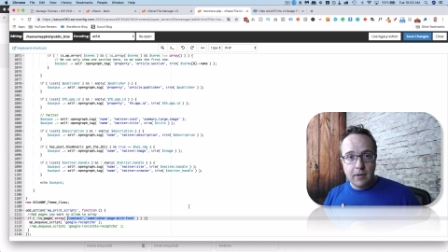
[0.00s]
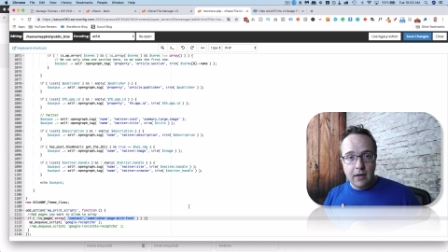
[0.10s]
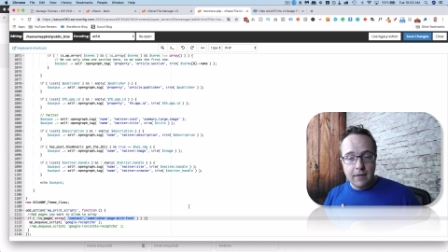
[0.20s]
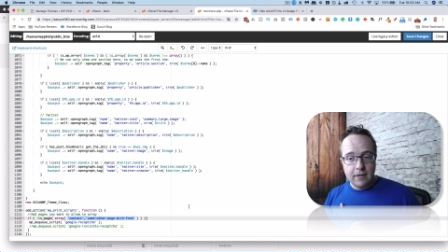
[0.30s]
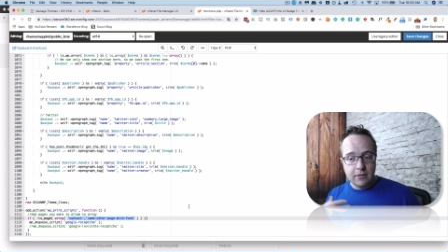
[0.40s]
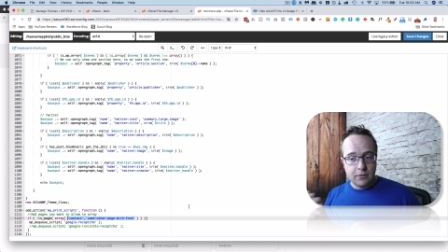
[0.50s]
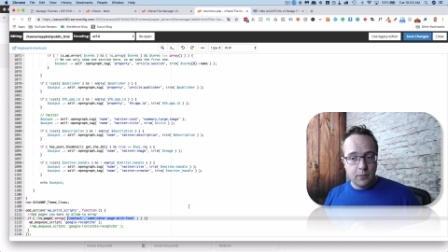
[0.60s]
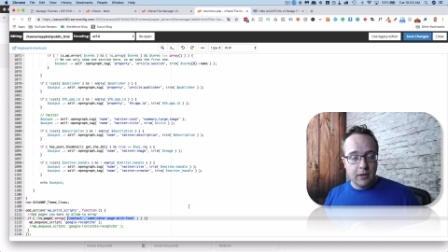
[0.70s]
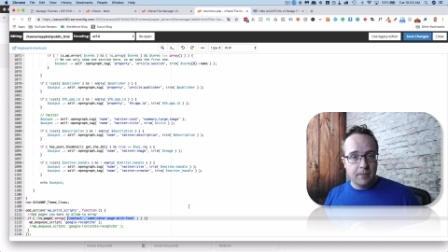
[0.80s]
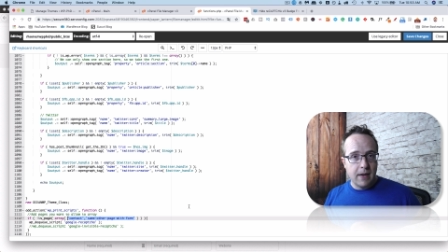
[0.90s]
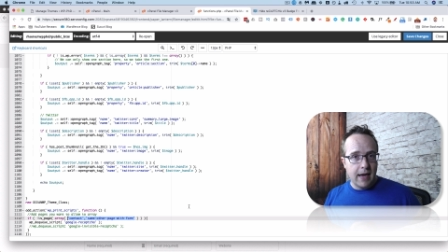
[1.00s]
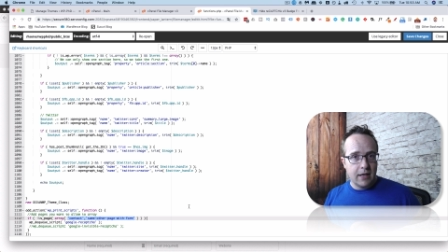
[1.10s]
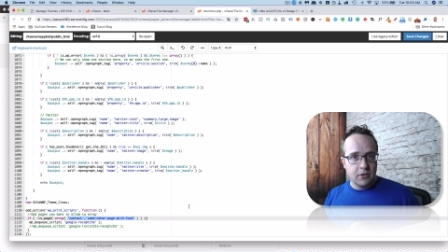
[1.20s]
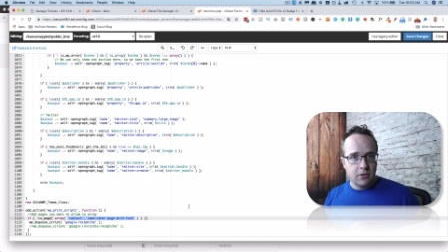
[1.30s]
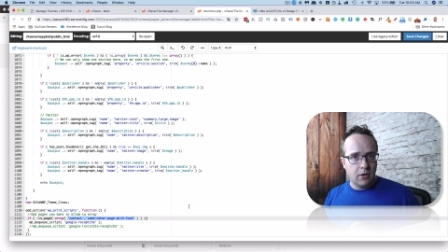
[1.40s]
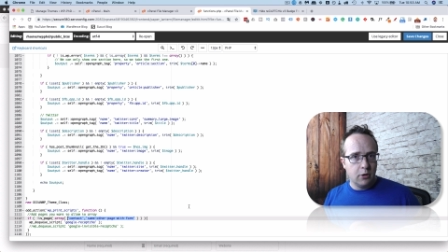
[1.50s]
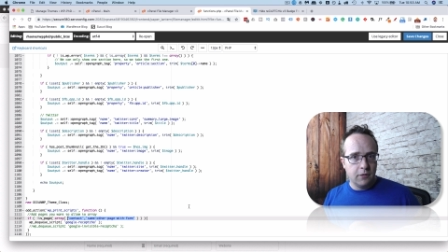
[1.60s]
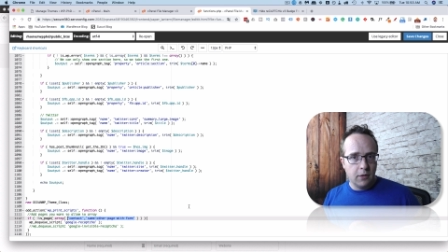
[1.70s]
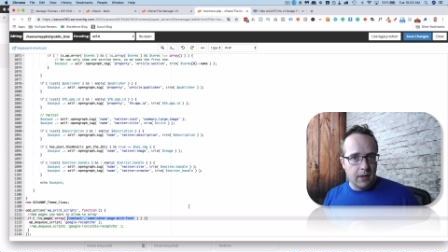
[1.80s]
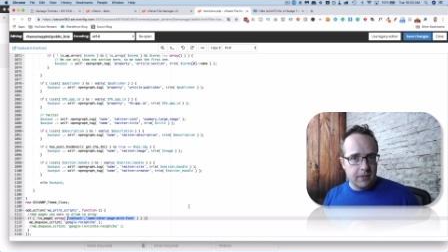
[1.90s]
by not having this weird badge all
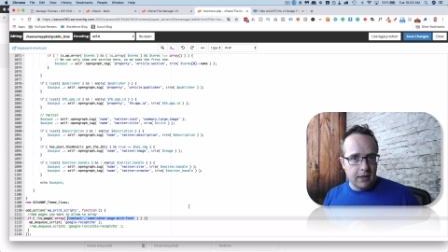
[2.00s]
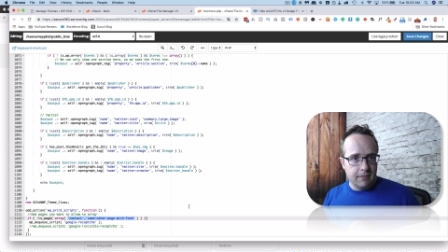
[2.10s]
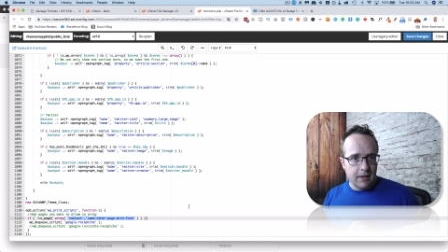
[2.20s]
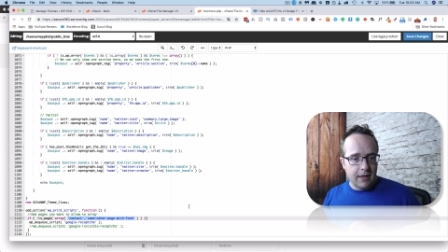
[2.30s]
over your website.